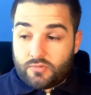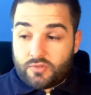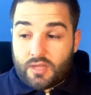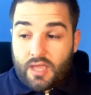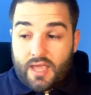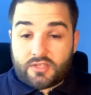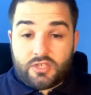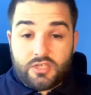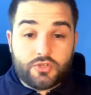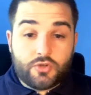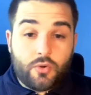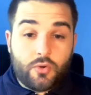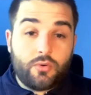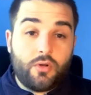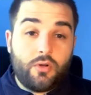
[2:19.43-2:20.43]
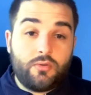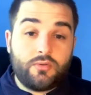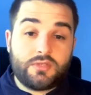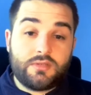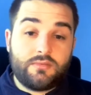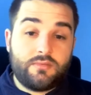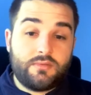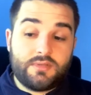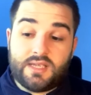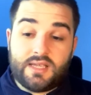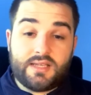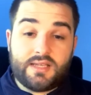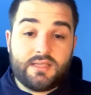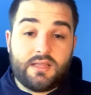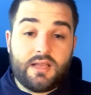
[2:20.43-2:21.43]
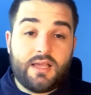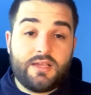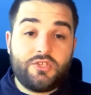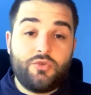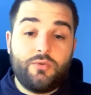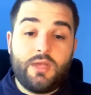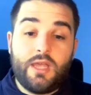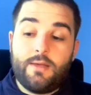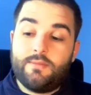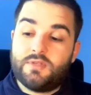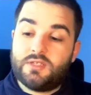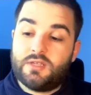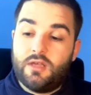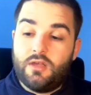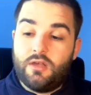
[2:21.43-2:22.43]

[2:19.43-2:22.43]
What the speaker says: actually score goals. 6 in the last 2 games.